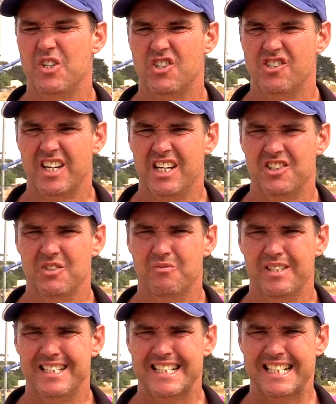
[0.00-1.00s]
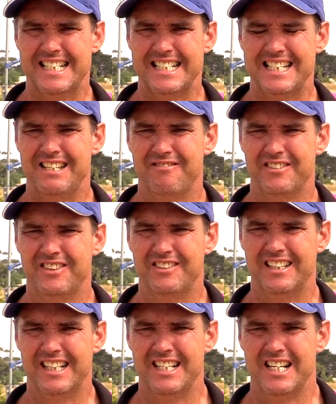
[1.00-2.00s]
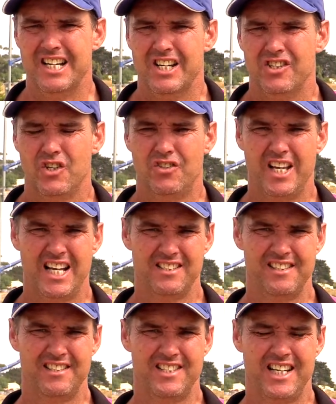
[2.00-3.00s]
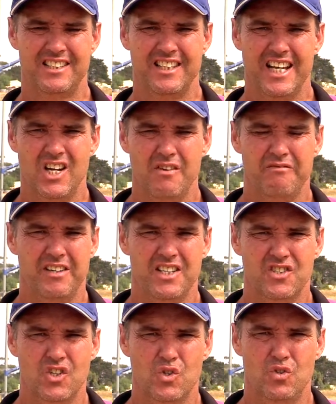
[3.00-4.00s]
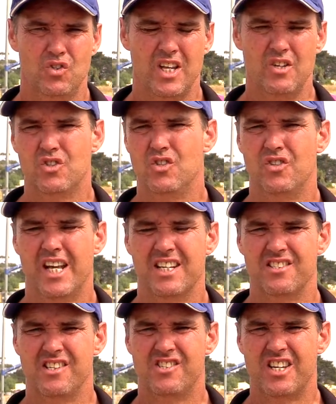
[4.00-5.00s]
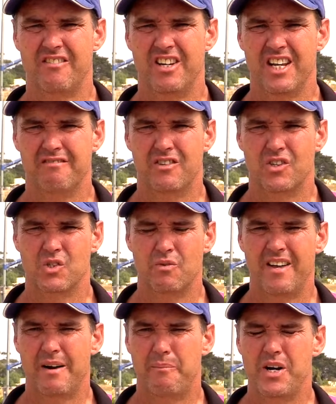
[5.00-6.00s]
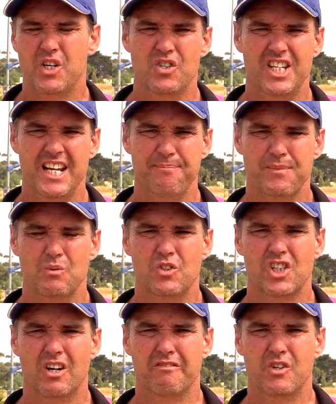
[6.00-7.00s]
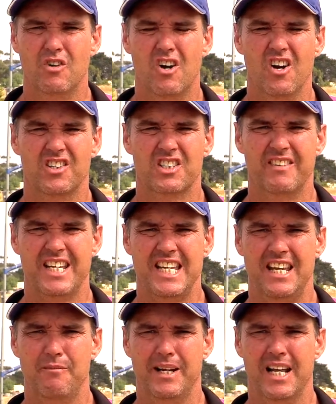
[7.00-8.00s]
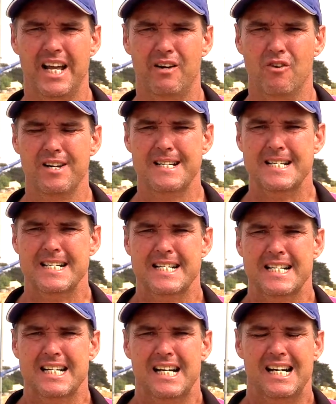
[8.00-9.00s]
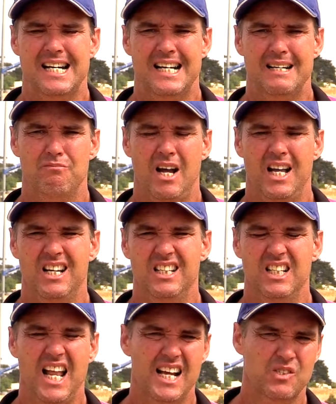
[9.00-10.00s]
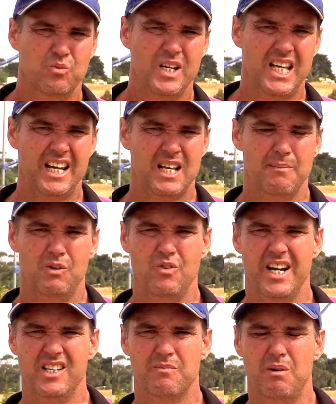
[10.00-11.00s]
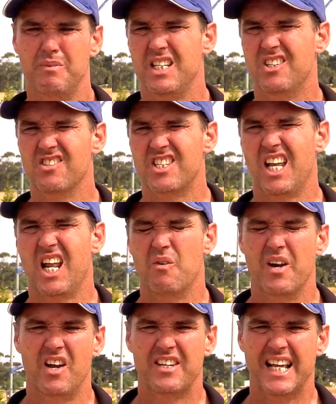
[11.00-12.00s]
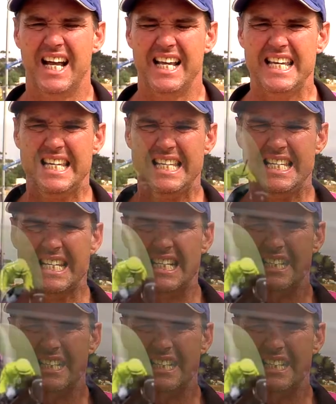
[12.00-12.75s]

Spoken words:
we should say, shouldn't we? That's it for 2016, hopefully it's a good 2017 for us. We've had a pretty good year, we'll show a few highlights of our year a bit later on. Last week had a couple of runners, probably Conciello went okay. He